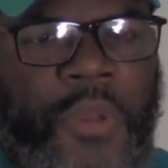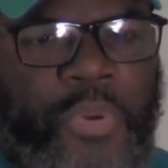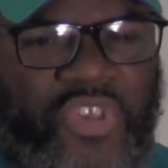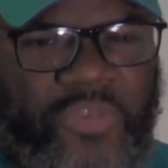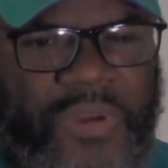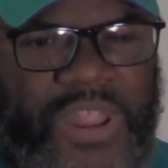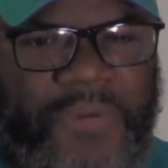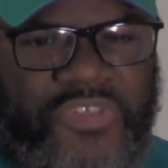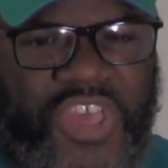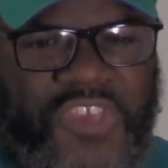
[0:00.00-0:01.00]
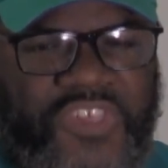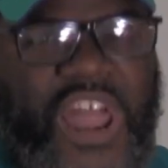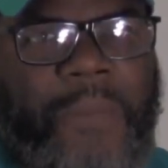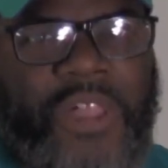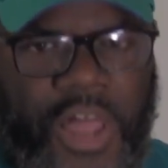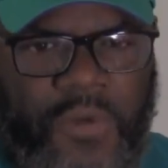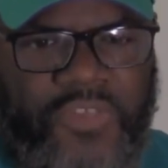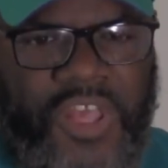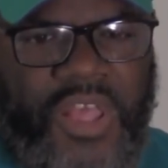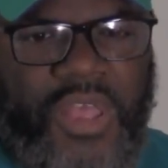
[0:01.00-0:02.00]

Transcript: Principle number six, and I'm closing.